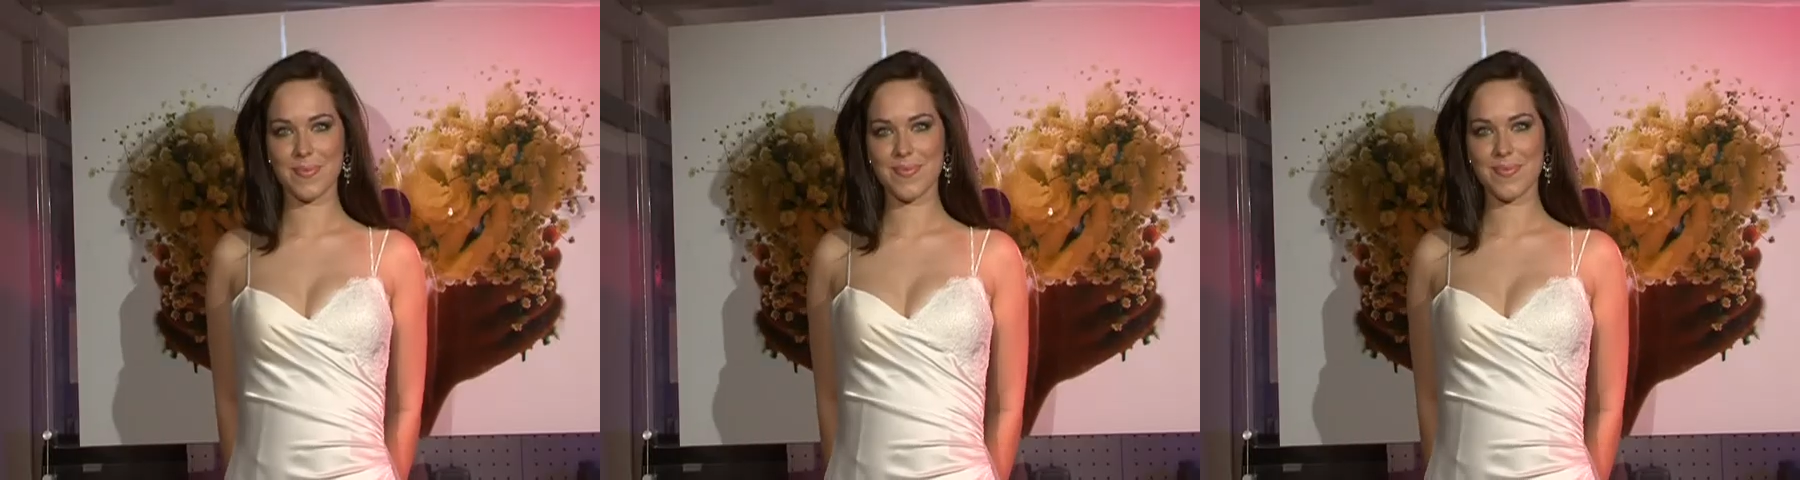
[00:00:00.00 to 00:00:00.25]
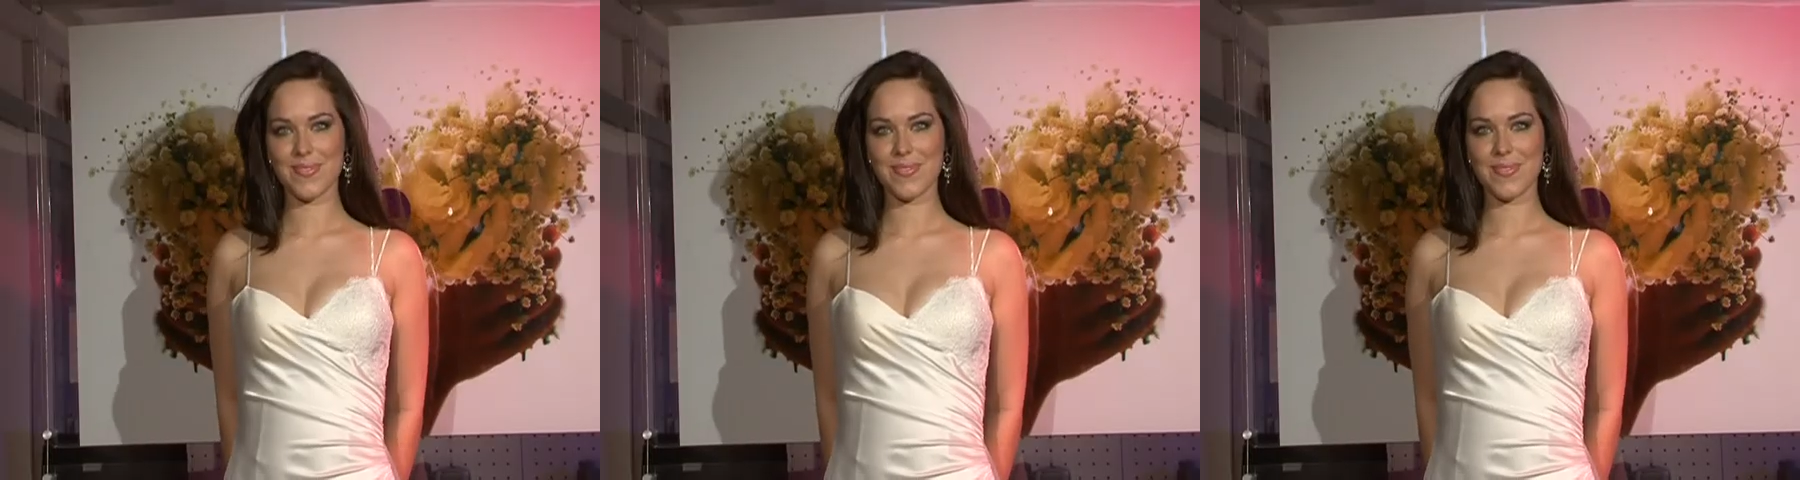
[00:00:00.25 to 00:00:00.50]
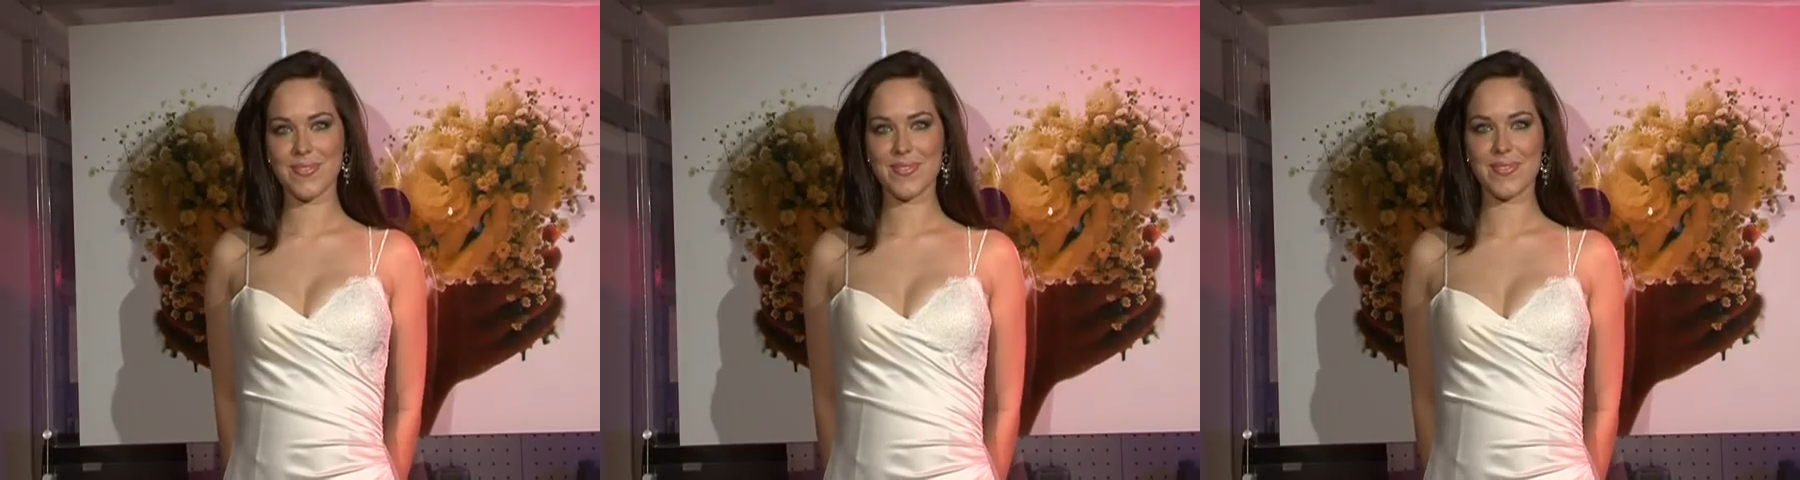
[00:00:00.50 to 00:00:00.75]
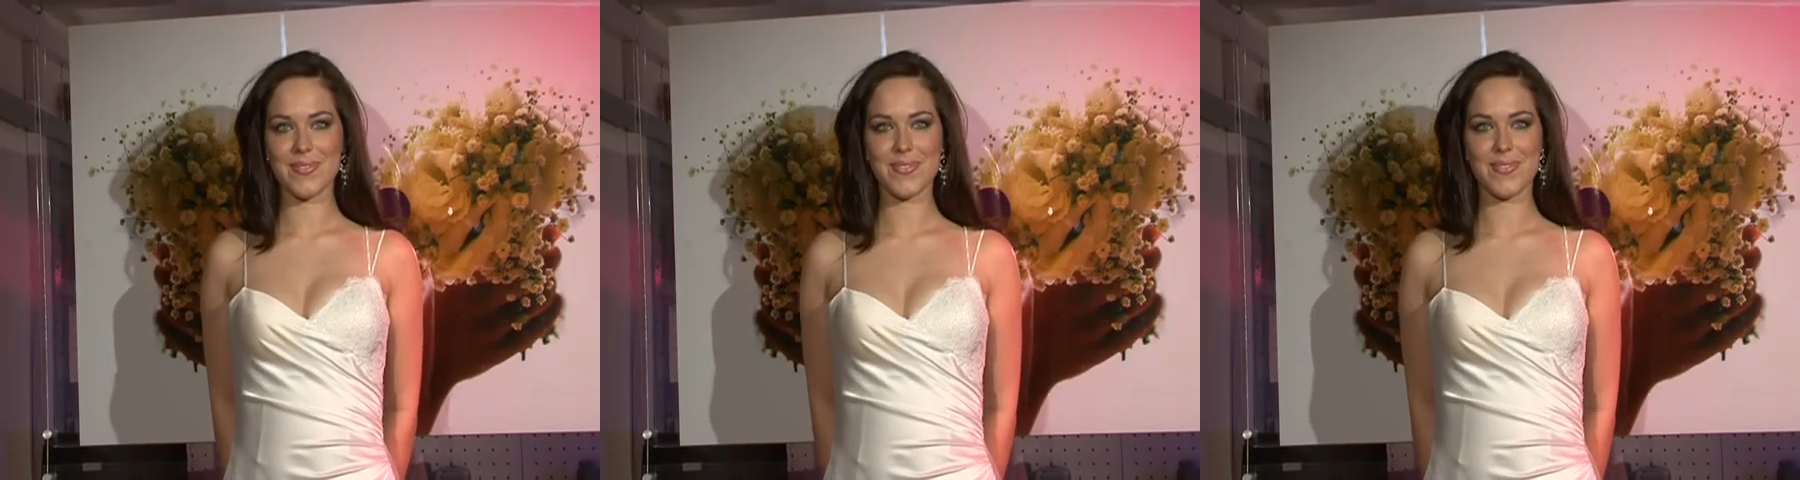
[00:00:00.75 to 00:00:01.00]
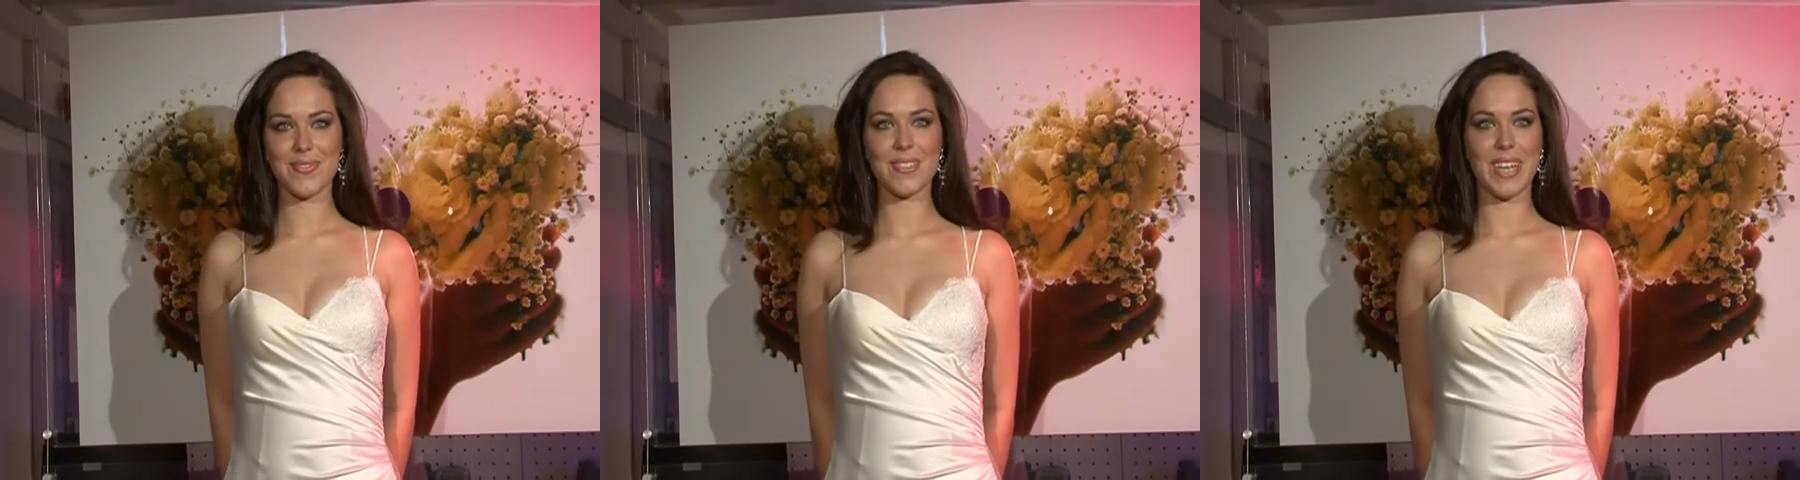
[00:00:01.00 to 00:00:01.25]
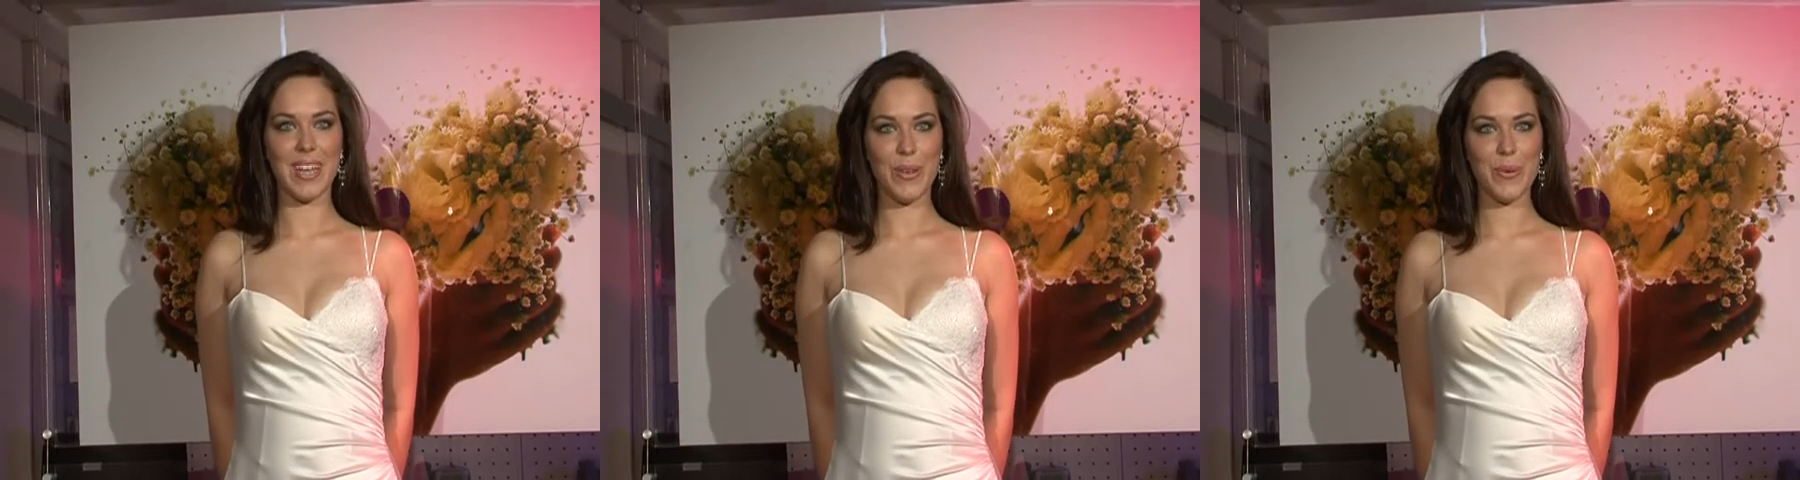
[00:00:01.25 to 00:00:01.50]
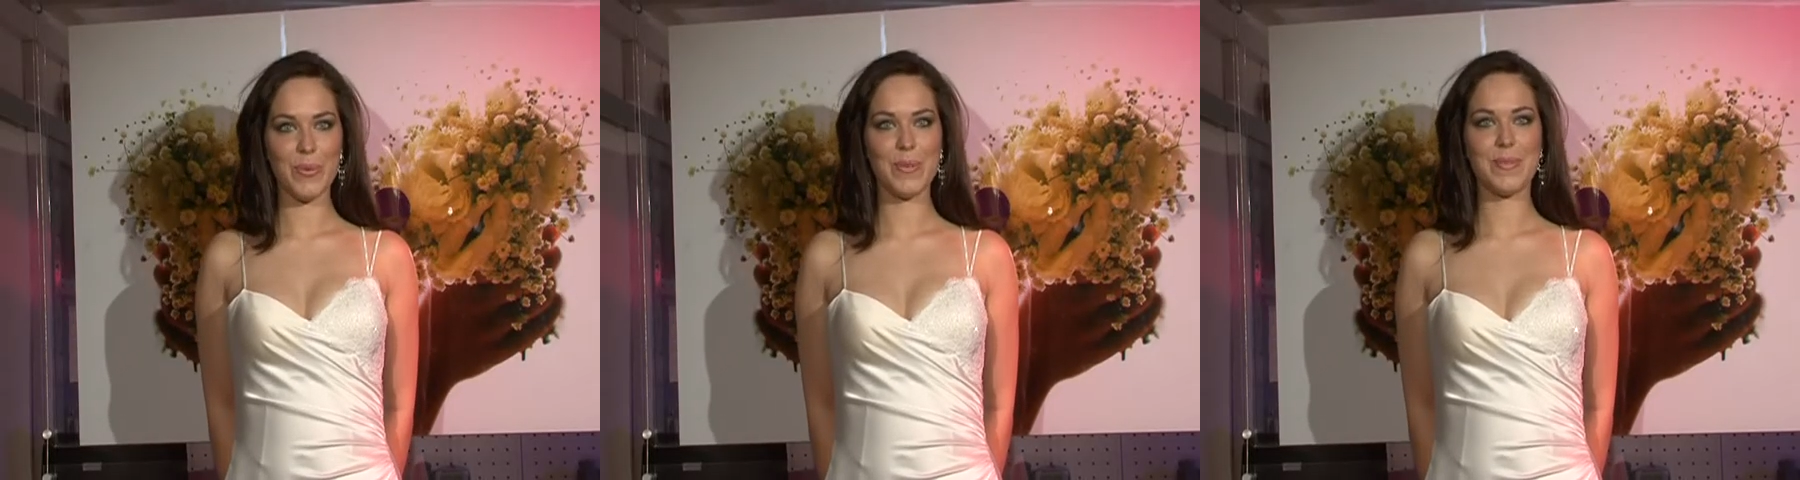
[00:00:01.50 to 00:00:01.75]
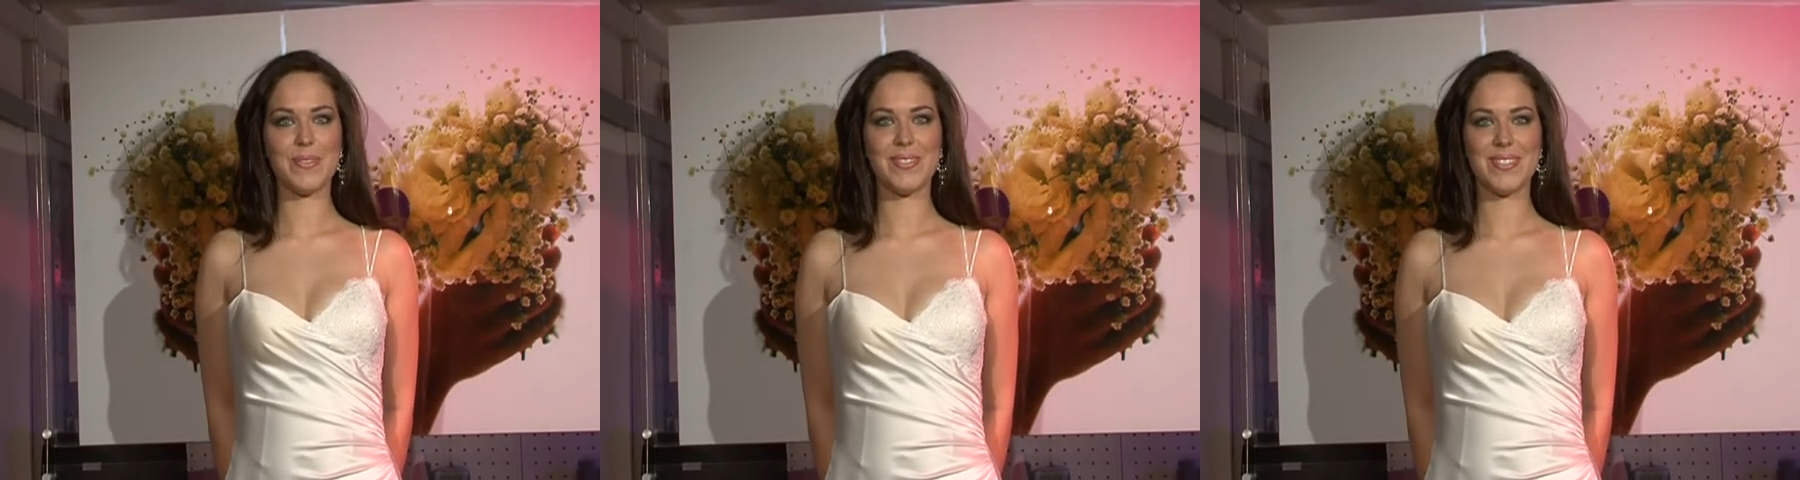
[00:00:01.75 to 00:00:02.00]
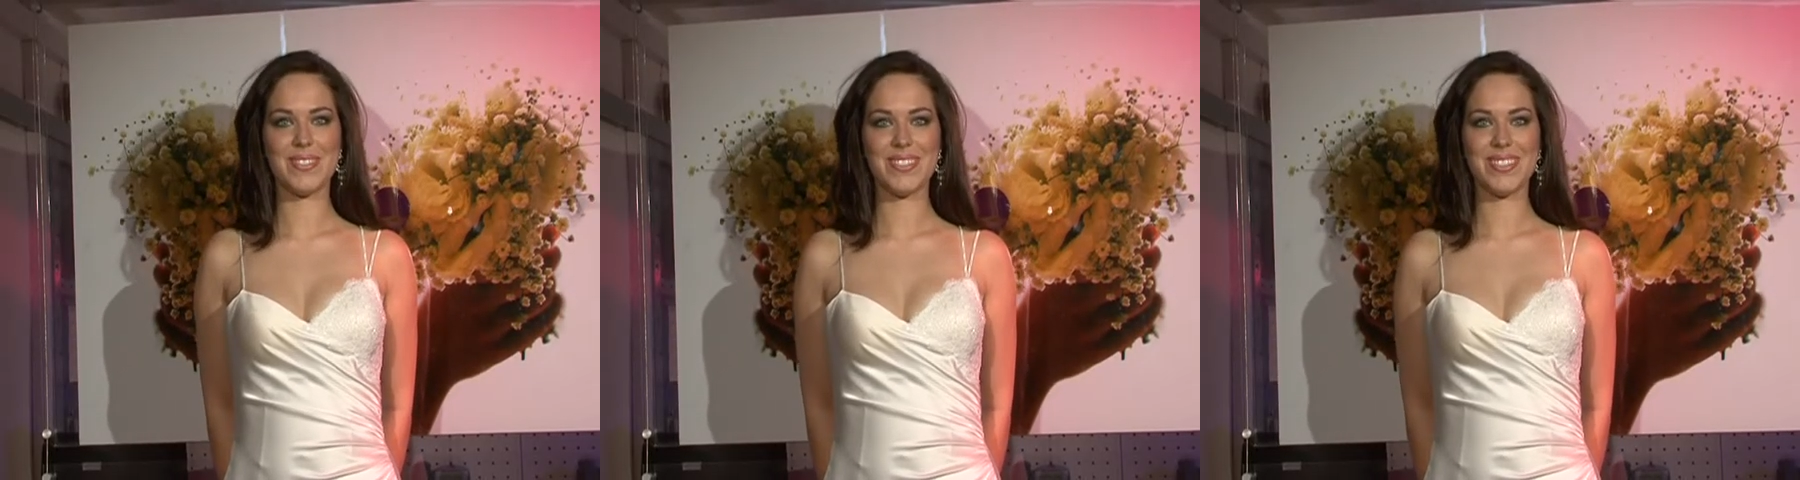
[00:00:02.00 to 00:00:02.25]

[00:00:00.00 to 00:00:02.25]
Glynn. Hello, Eleanor. Uh, talk us